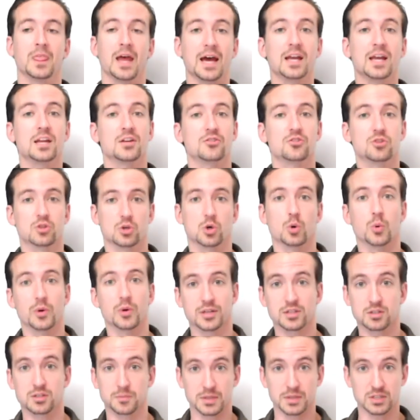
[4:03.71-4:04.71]
And it's
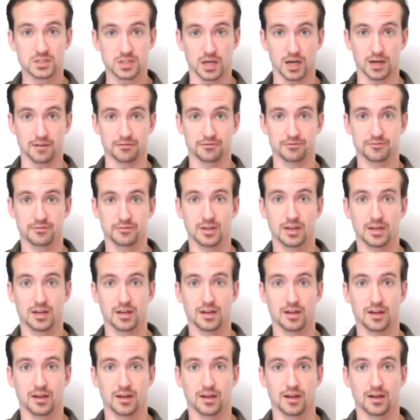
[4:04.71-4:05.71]
going to be tough.
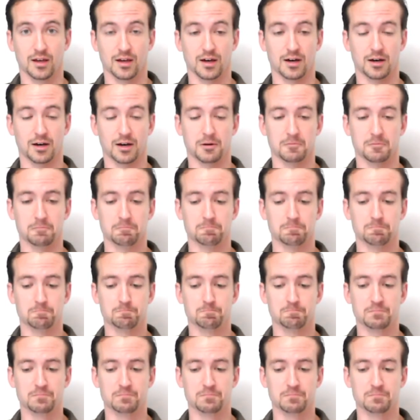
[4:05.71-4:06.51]
Um,